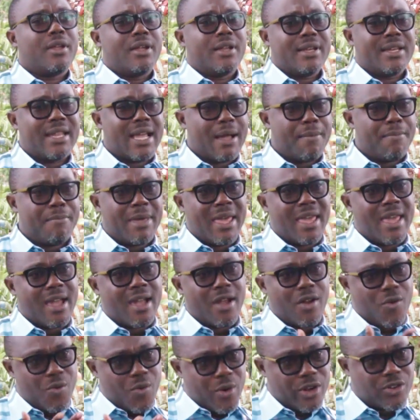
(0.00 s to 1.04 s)
they are
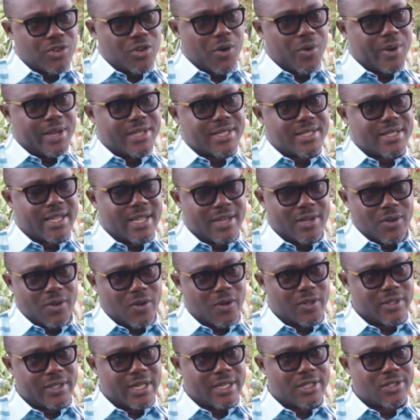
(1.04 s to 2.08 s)
mere rhetorics and
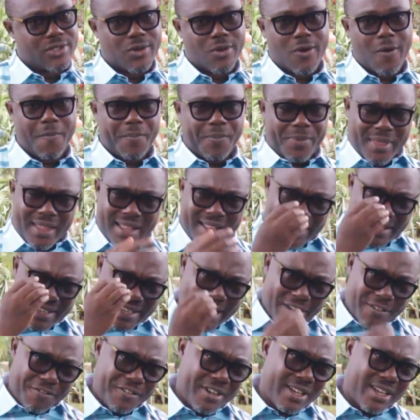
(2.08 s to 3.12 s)
all that. So
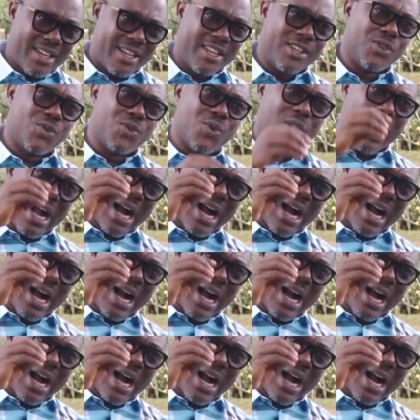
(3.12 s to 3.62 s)
definitely you